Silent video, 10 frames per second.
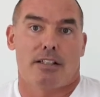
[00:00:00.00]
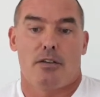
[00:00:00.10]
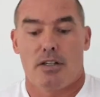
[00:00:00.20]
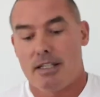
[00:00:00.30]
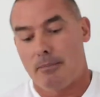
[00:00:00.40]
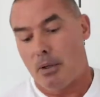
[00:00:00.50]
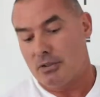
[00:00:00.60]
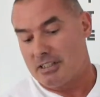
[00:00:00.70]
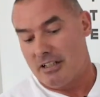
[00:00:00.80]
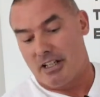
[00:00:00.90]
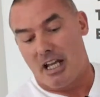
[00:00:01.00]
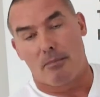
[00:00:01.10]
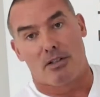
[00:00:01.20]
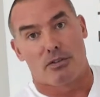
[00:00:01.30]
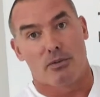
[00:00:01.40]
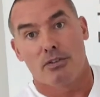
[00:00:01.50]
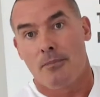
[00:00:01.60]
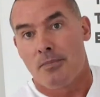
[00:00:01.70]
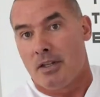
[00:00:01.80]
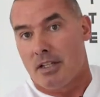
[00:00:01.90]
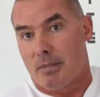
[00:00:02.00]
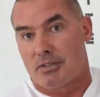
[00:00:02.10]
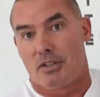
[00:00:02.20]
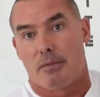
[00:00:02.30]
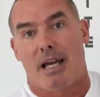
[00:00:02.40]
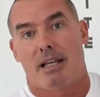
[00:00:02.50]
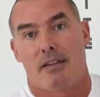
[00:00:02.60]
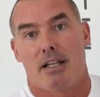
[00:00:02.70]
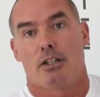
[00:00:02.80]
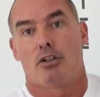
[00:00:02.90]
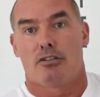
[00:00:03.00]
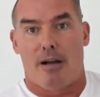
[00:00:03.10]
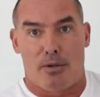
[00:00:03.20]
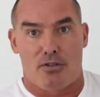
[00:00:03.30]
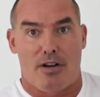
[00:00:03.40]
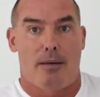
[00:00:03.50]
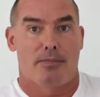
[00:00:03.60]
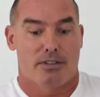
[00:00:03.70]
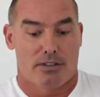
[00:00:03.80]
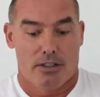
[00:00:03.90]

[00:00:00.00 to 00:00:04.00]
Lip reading: So the posterior neck muscles on the back of the neck, you've got your upper traps,